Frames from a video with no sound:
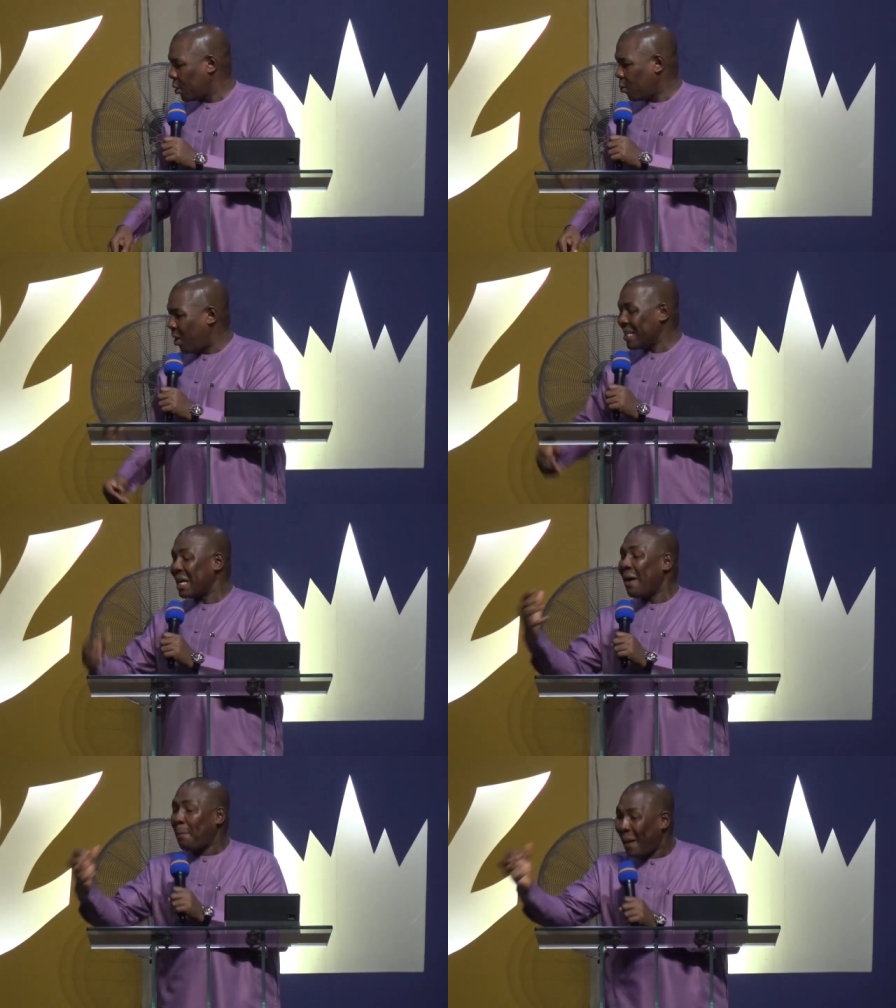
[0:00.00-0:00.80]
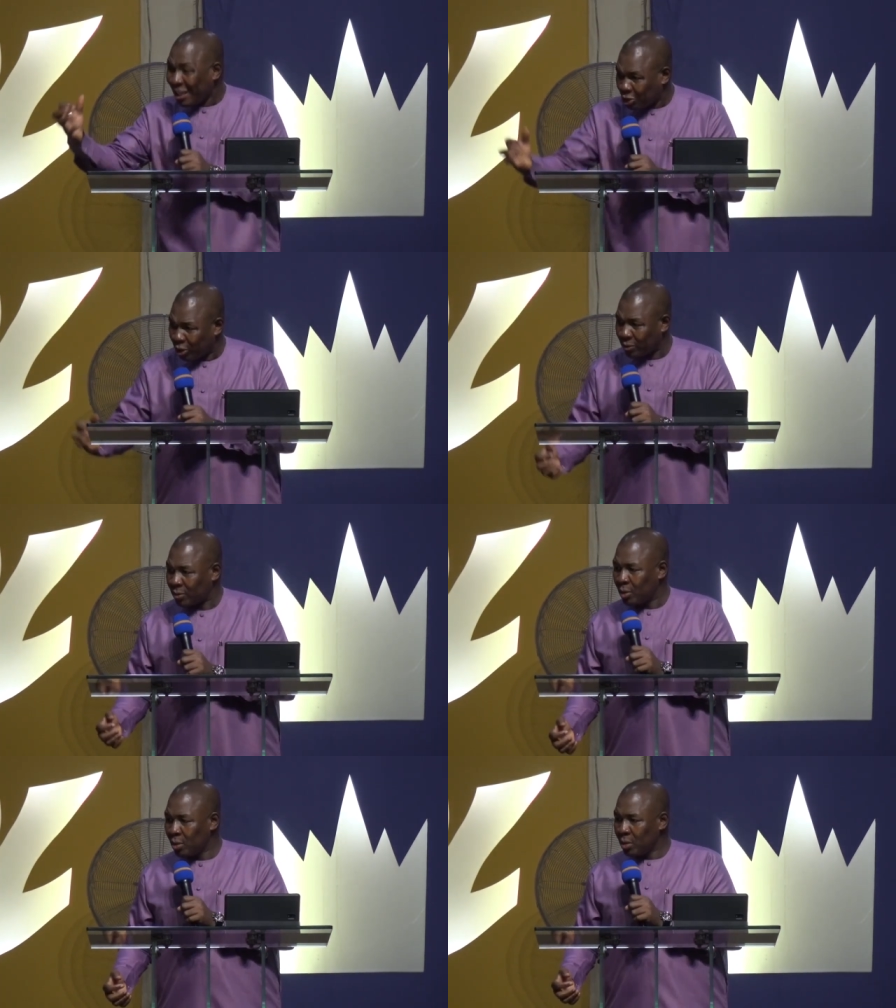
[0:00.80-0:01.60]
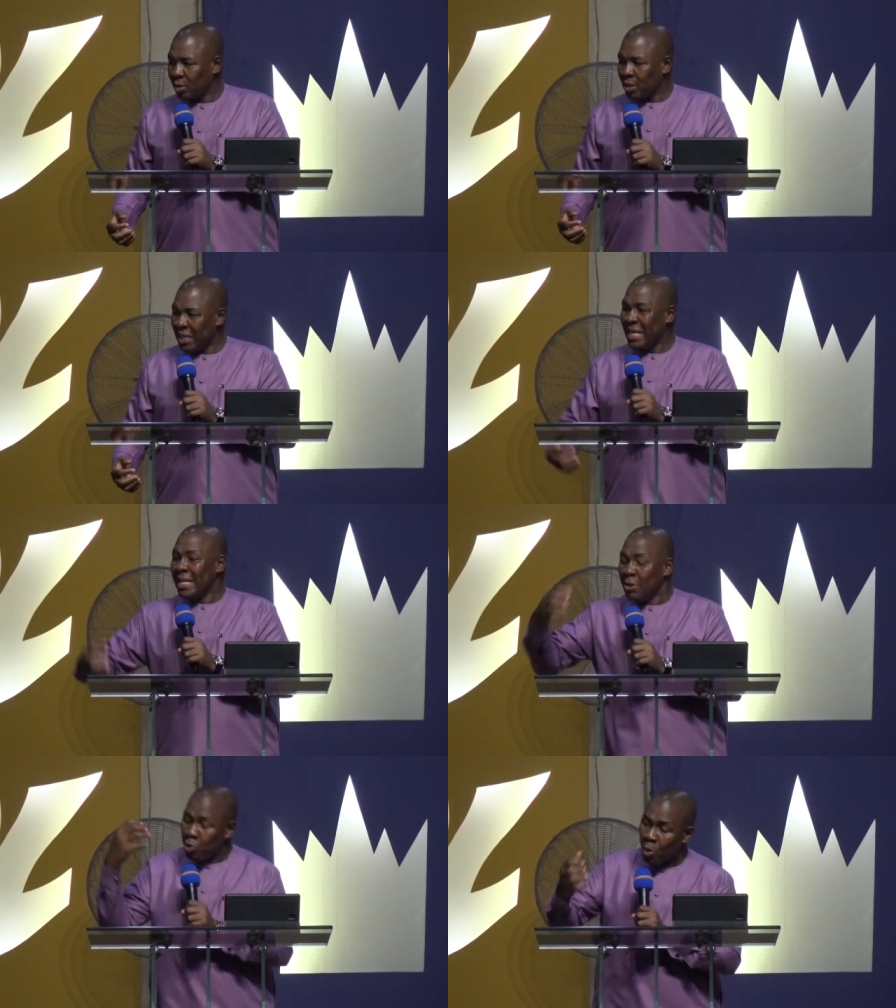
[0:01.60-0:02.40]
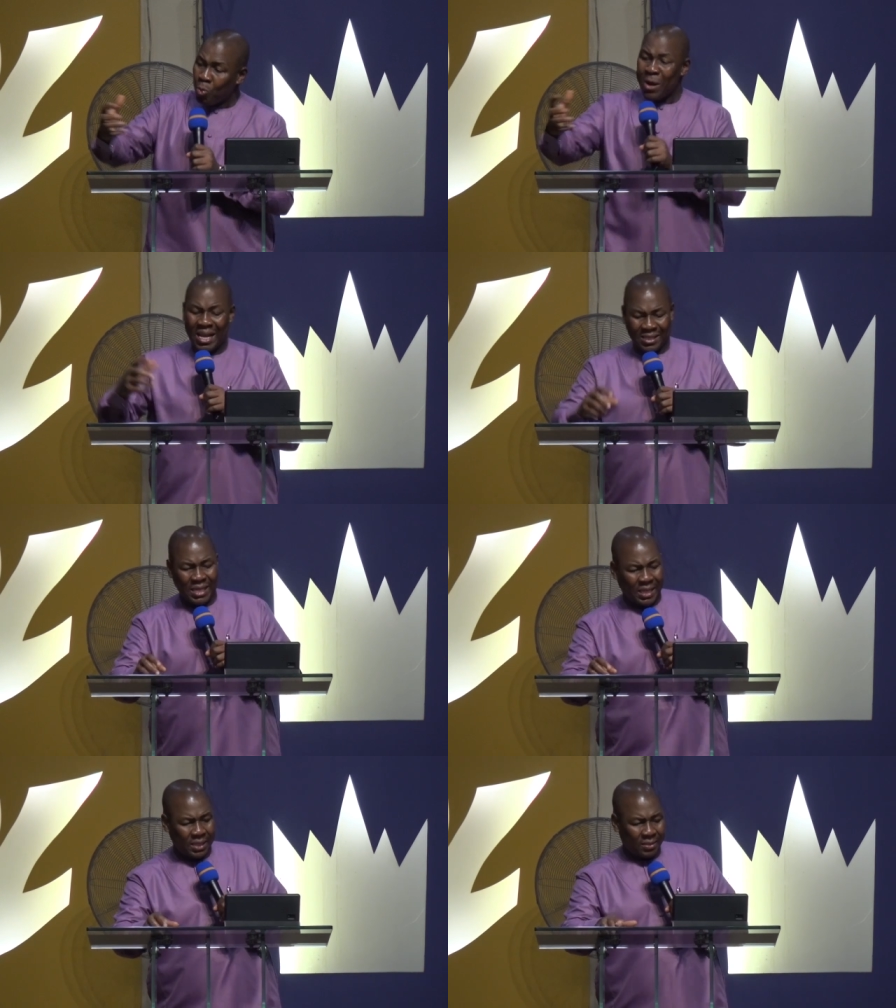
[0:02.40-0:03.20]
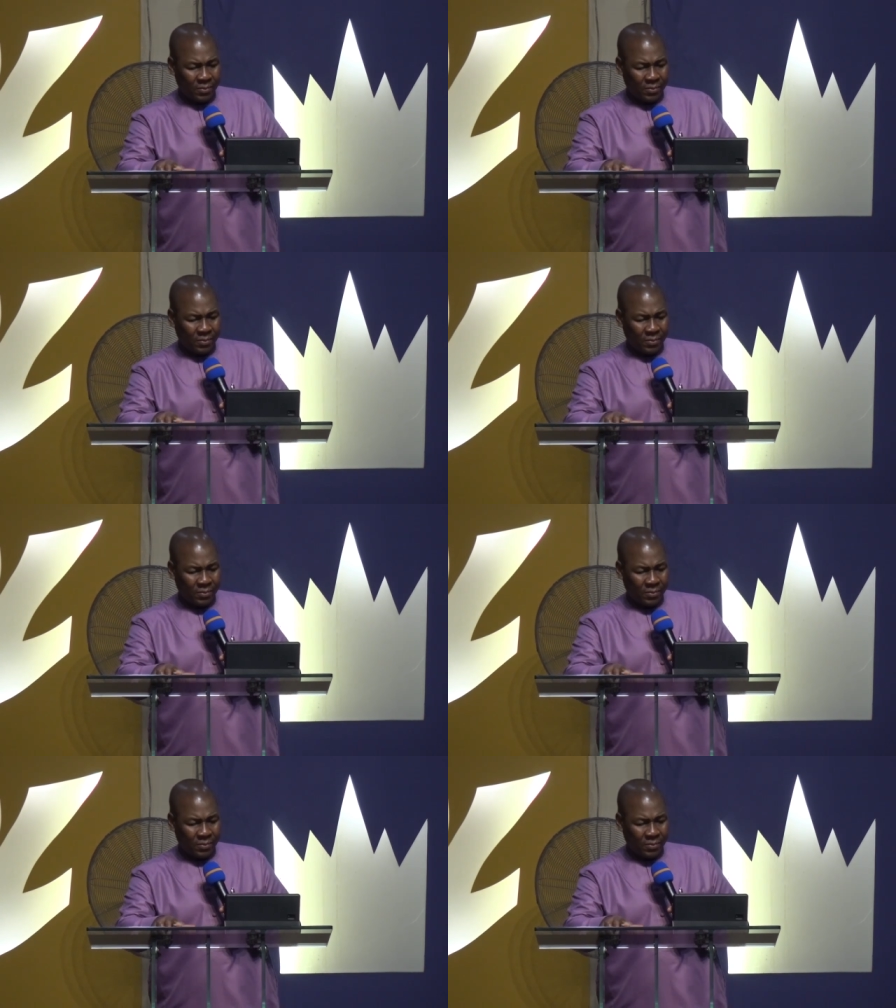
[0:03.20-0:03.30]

what is our passion? In whom we are seeking?